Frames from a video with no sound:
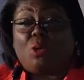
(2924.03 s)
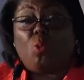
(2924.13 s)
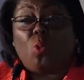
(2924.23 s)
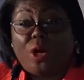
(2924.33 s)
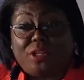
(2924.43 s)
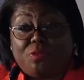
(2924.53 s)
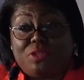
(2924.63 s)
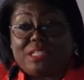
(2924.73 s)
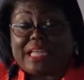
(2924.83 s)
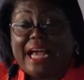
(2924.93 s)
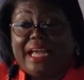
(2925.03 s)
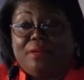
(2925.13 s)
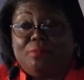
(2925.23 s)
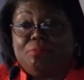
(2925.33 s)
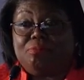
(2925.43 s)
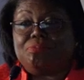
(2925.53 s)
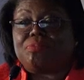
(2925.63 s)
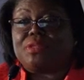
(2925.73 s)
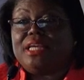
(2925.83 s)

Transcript: a wonderful time.